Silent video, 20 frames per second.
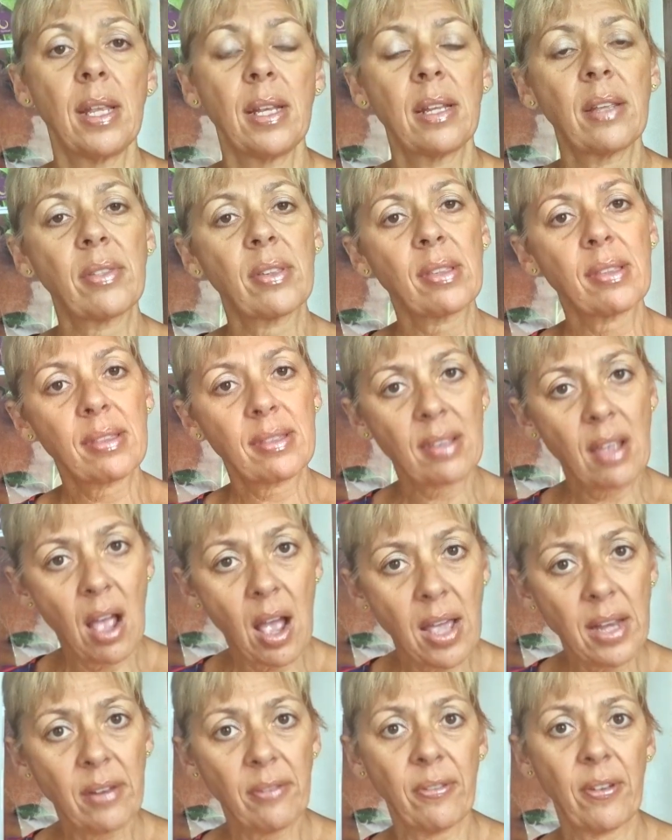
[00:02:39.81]
Now, the
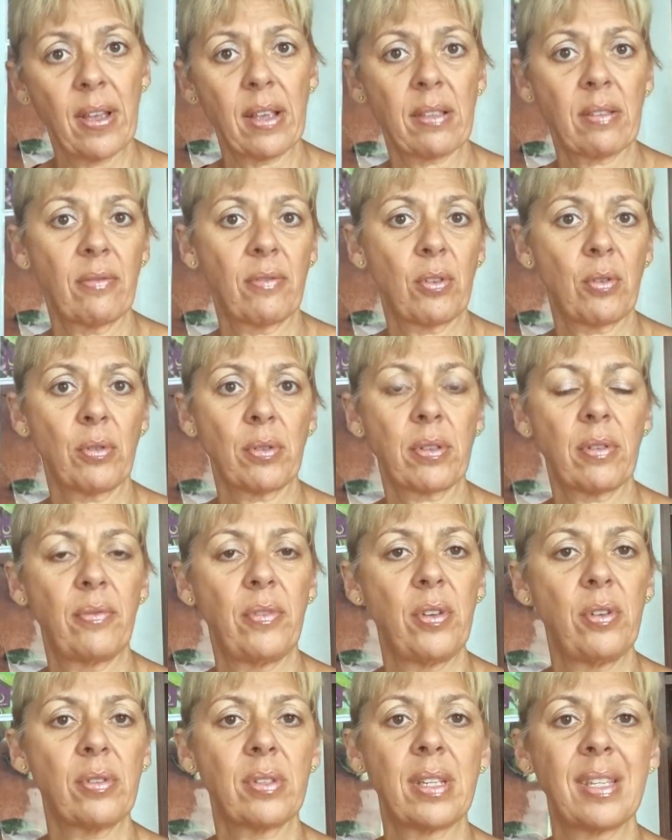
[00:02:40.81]
side effects, of course, of
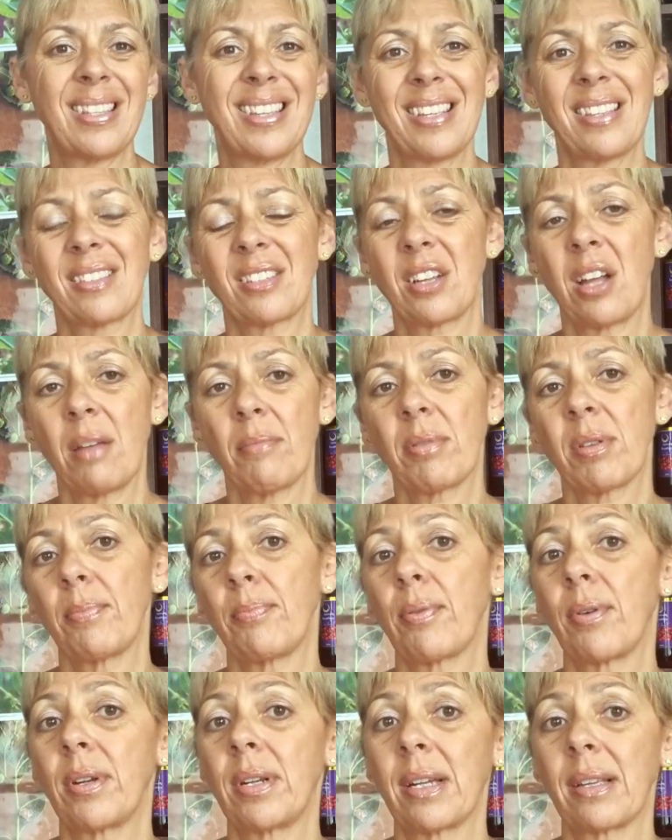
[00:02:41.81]
using these types of
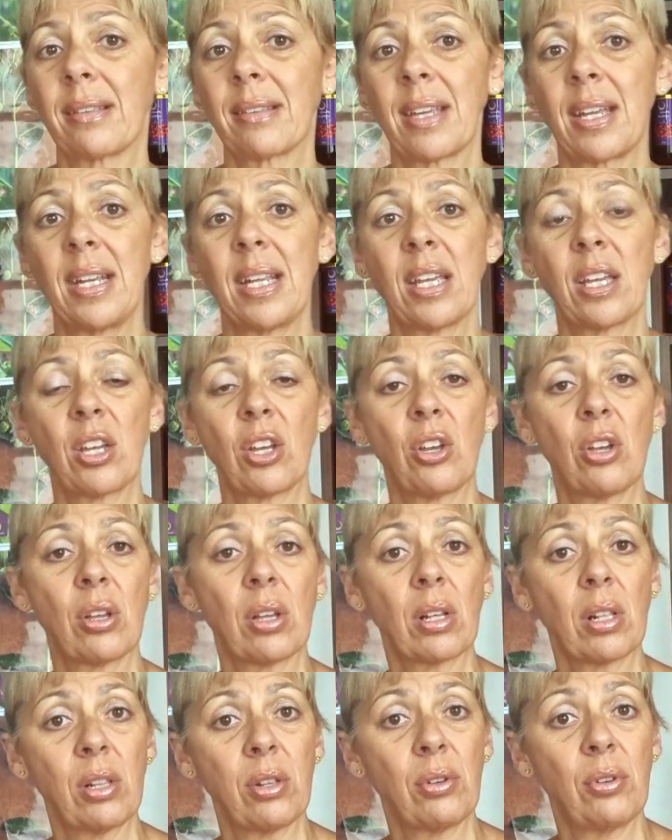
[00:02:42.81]
products can
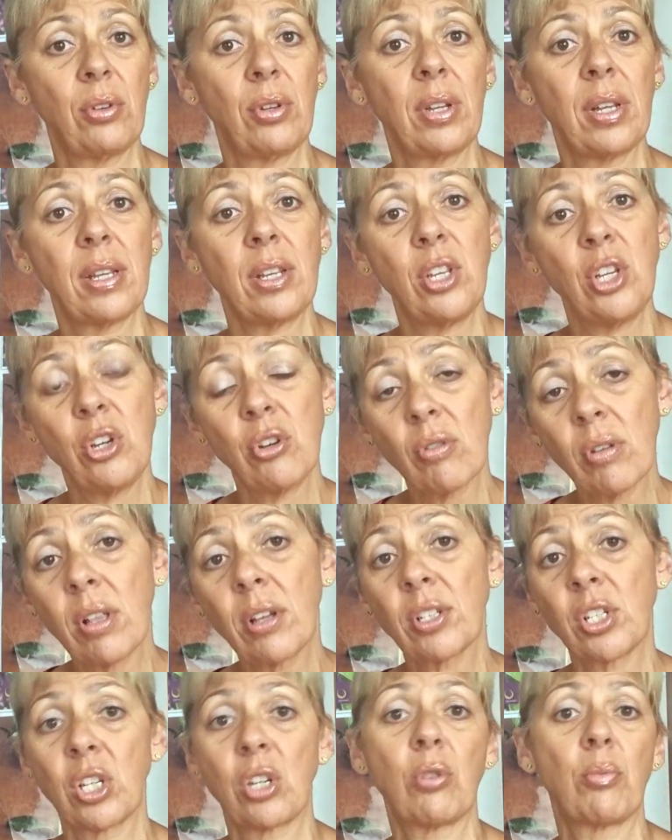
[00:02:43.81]
include
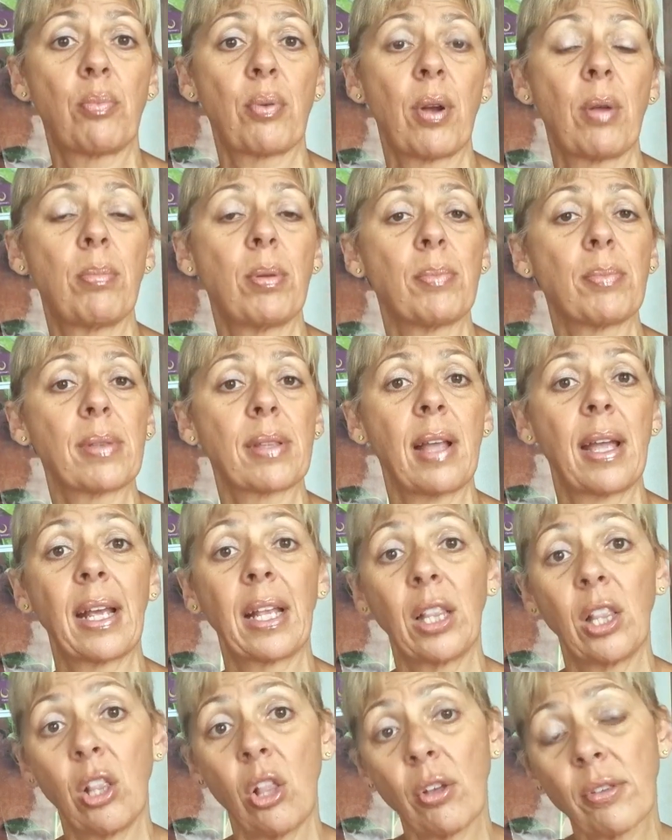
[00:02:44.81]
neurological problems like
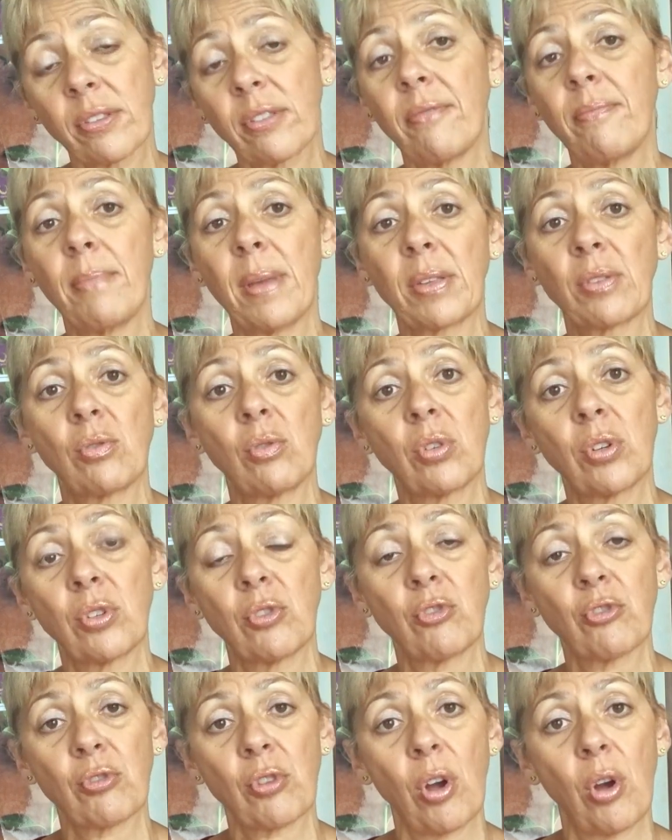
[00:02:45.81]
loss of muscle
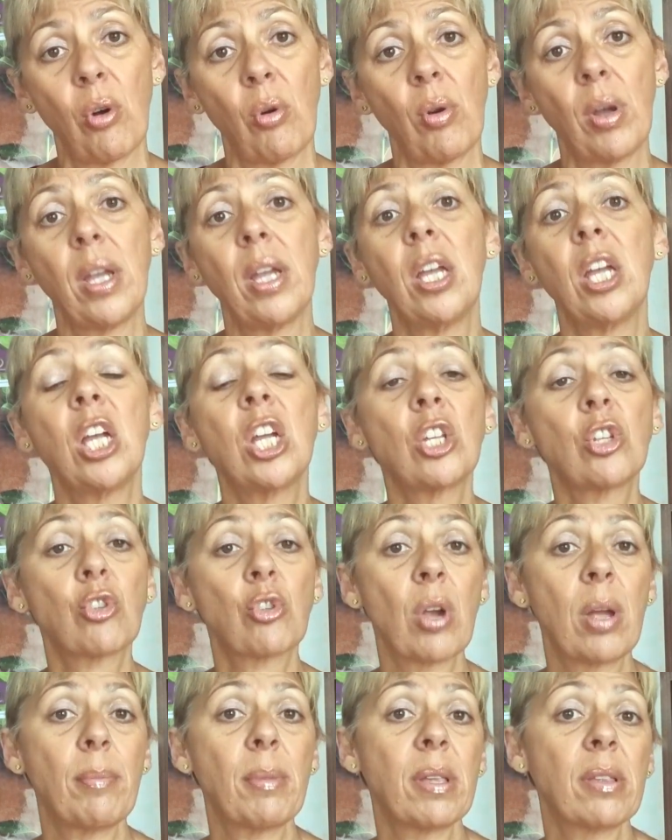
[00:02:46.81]
control,
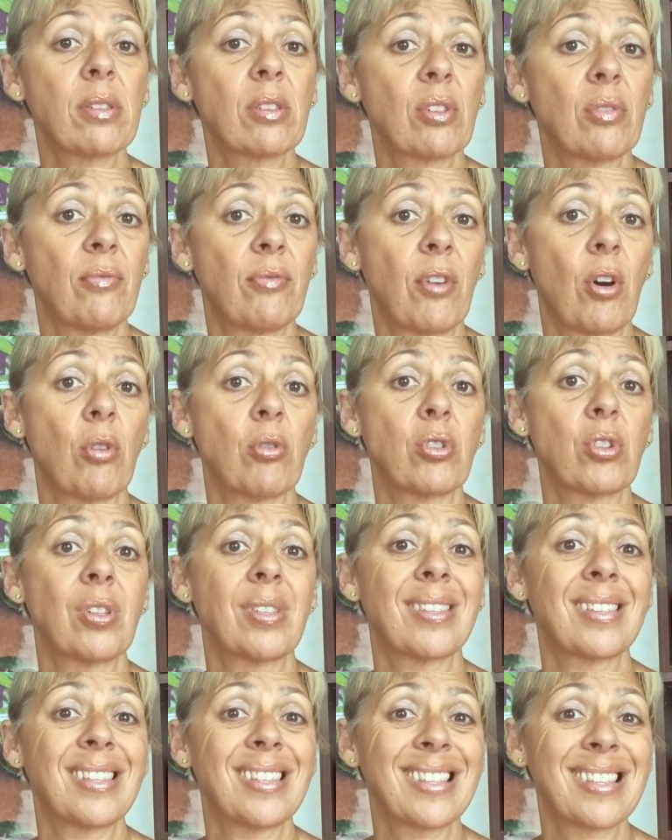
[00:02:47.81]
tremors,
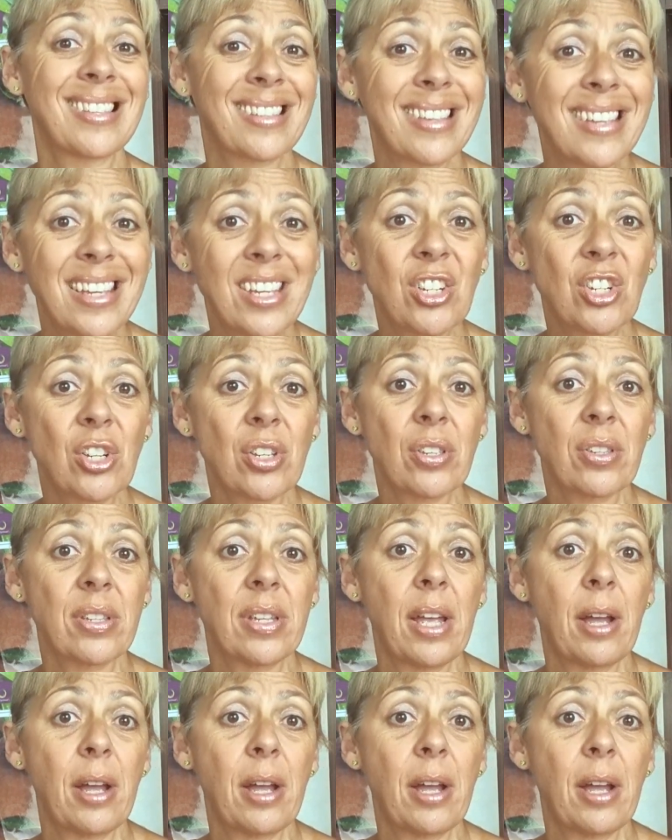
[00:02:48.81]
convulsions, and seizures.